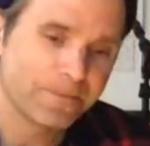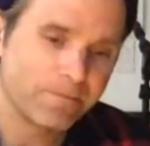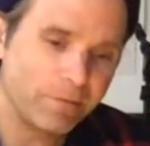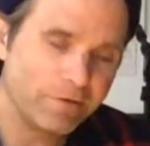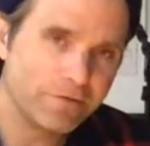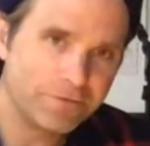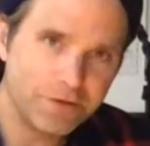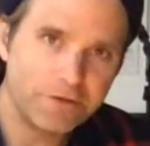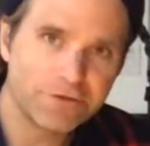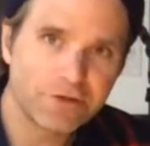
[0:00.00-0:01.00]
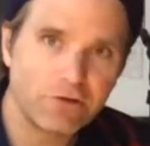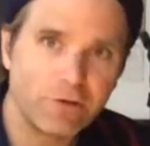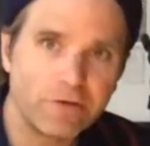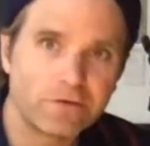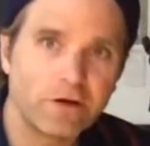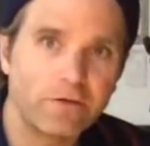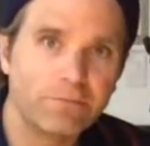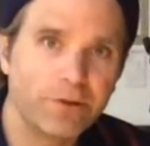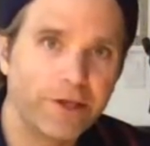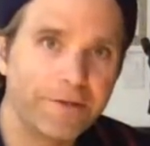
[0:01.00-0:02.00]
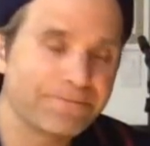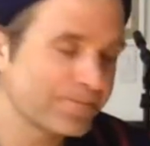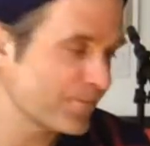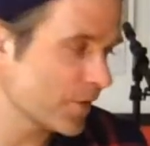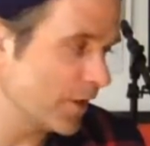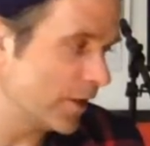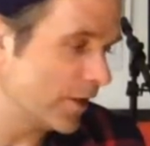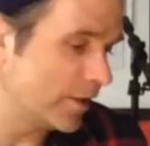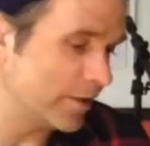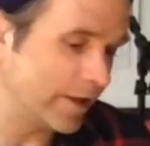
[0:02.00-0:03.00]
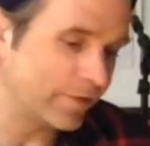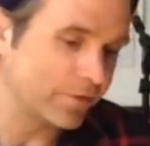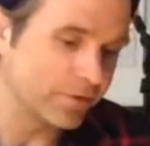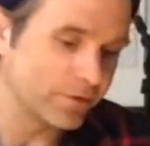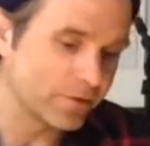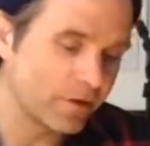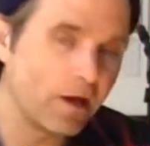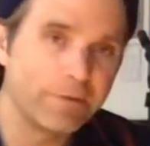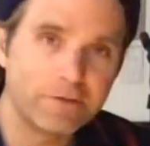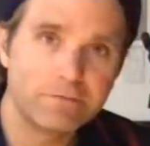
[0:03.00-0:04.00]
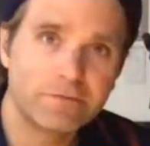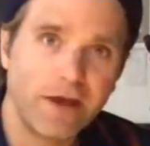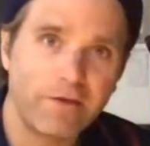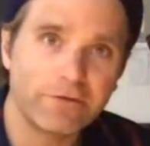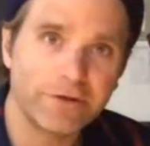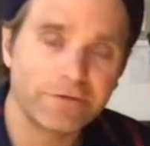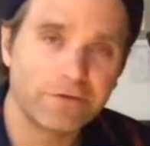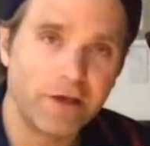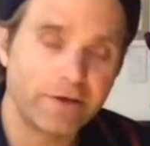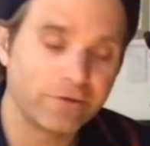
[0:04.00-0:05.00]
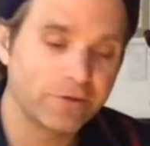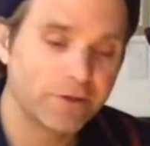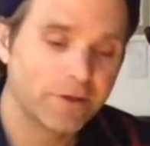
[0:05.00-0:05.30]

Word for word: maybe fifteen years ago, I went and saw them play uh, at the Comet Tavern here in Seattle.